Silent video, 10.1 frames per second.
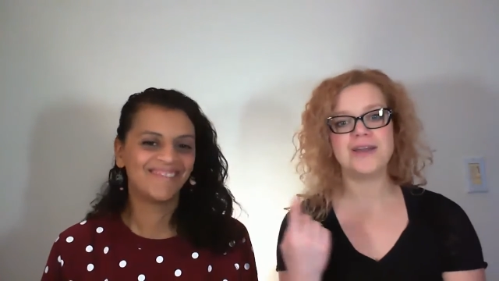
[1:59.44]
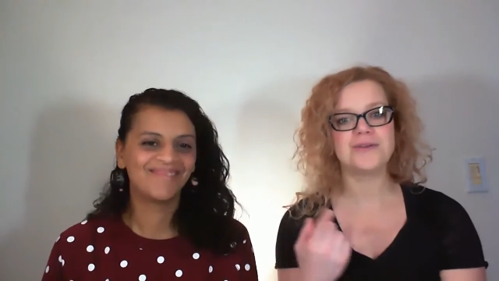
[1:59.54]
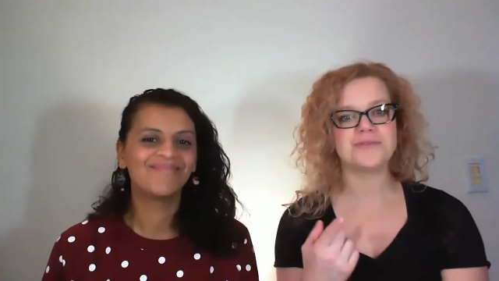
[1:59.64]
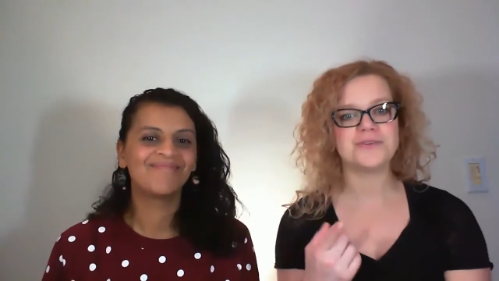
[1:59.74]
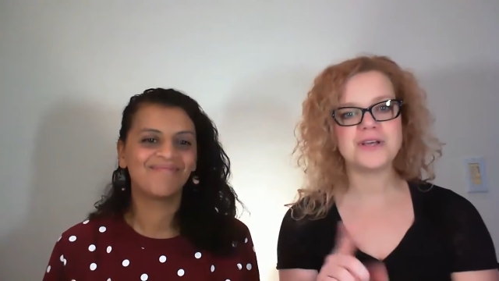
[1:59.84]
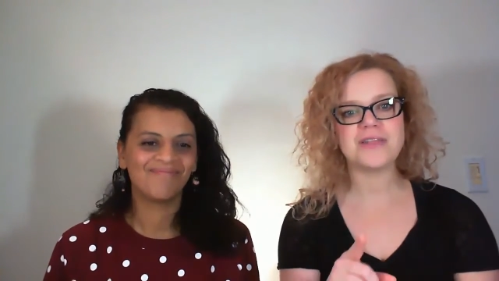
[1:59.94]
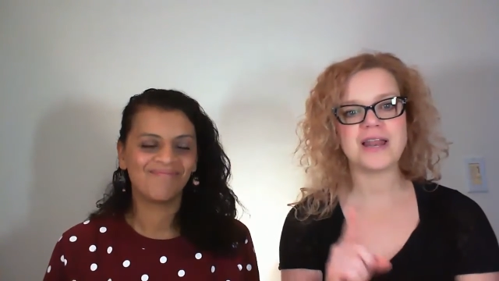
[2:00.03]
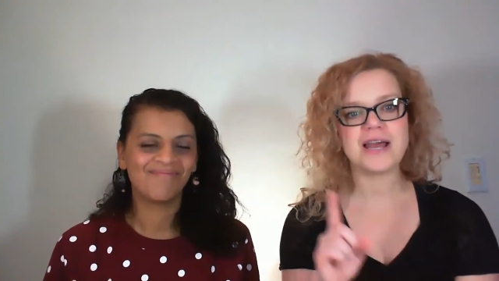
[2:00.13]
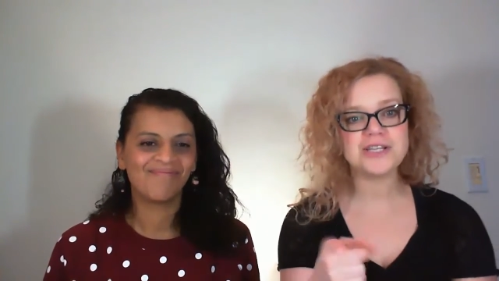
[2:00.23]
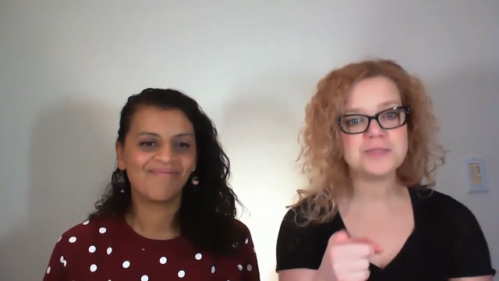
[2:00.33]
Speaker 1: I don't know if you saw that, I
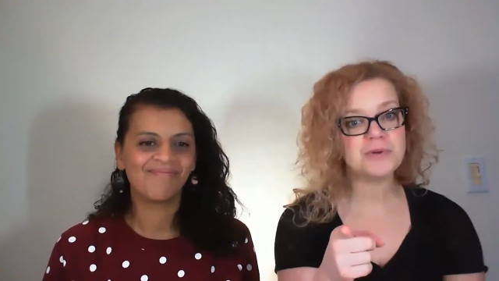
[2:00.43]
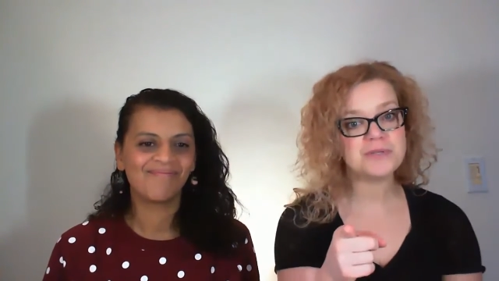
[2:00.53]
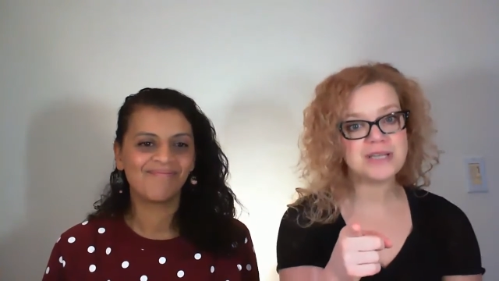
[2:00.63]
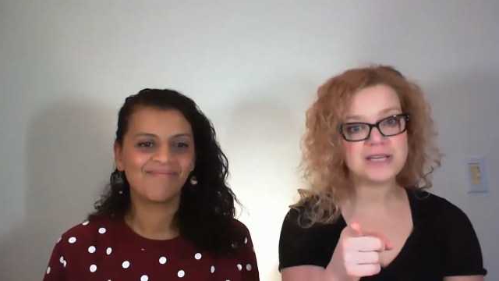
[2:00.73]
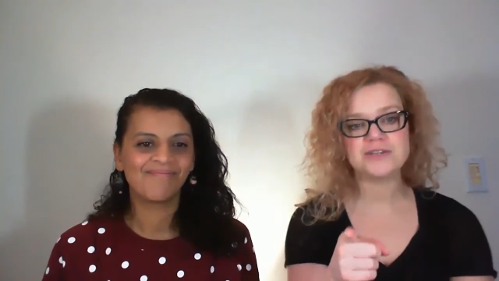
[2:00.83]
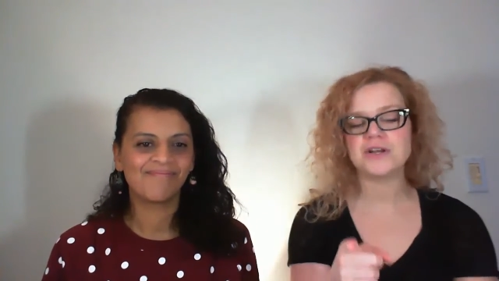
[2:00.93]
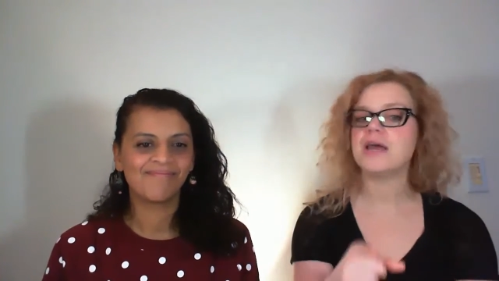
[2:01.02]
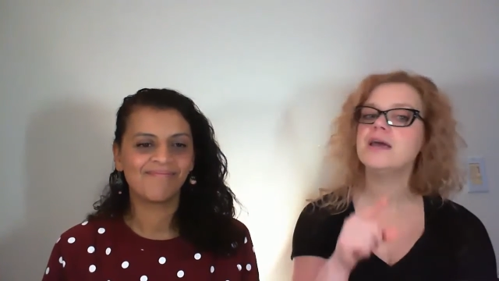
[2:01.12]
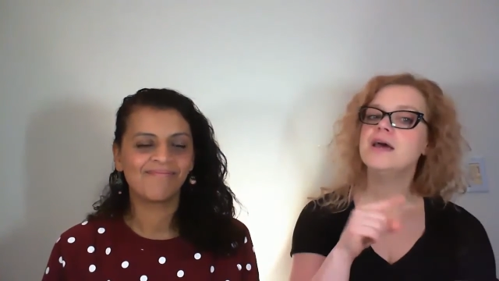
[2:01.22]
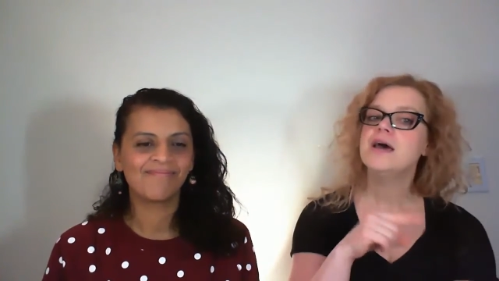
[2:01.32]
just posted yesterday